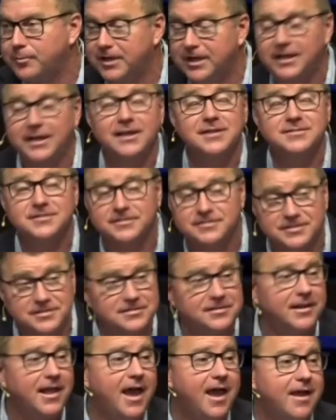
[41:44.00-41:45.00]
be is a
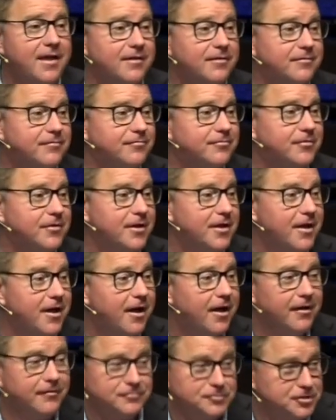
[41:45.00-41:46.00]
slave
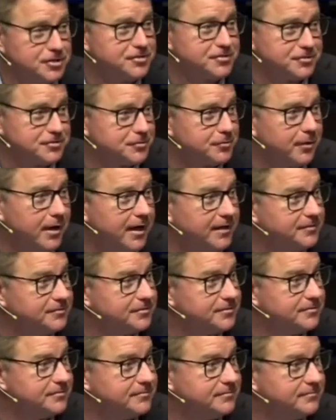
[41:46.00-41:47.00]
of Jesus
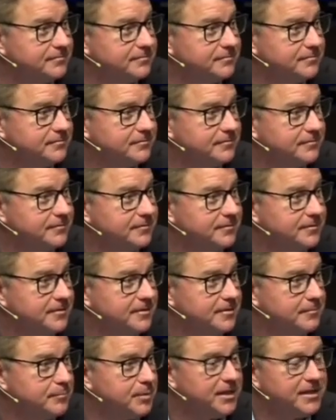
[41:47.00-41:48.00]
Christ.
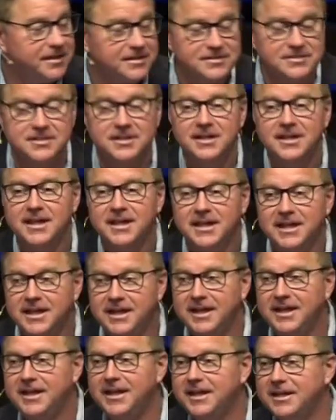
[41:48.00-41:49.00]
Because
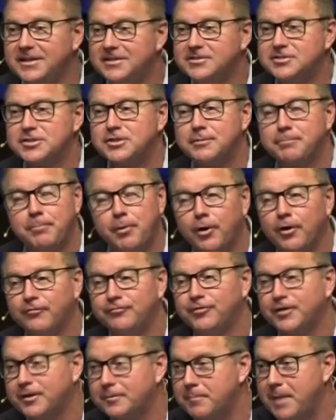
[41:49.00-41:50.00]
he is the
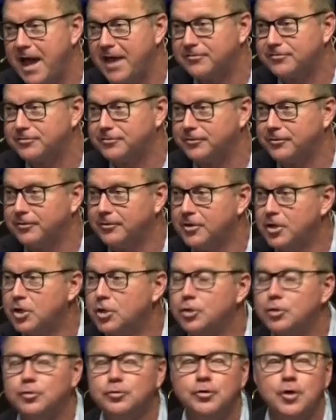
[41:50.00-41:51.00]
perfect master
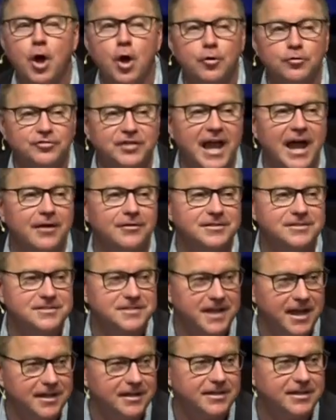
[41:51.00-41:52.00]
who knows how to
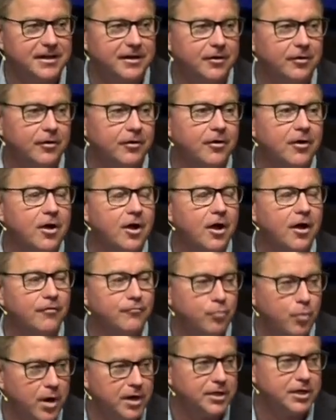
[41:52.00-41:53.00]
take care
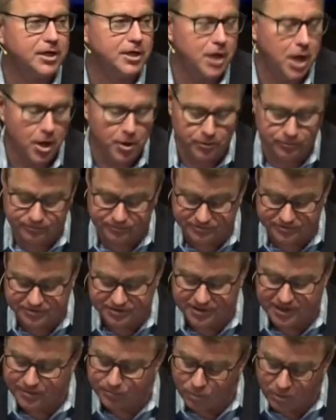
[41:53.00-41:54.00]
of what he
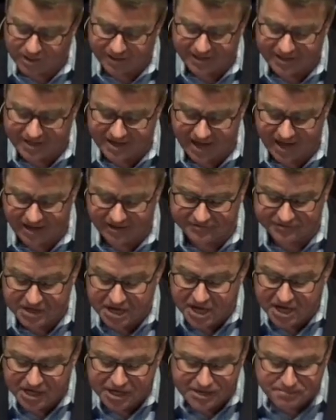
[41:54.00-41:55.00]
owns and what he has.
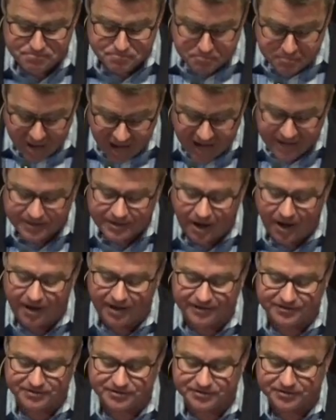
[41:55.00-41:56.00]
He made
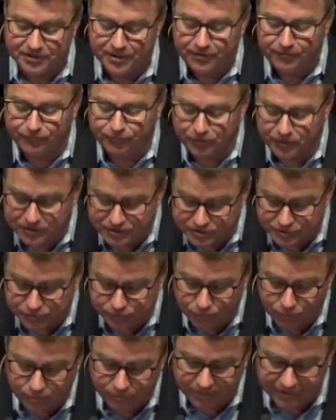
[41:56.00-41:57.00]
us for his
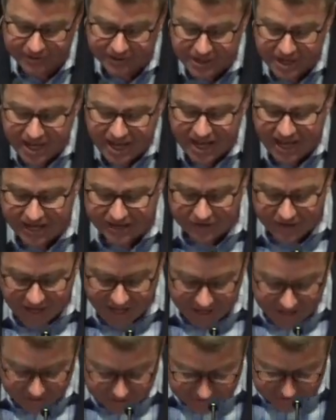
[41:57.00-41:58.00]
glory, and
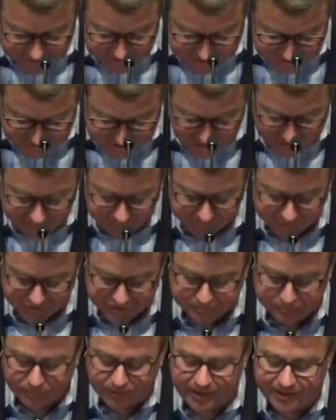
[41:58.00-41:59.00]
the
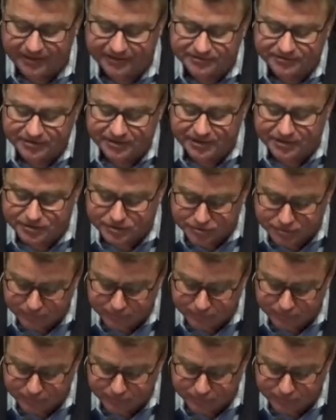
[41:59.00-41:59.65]
safest place is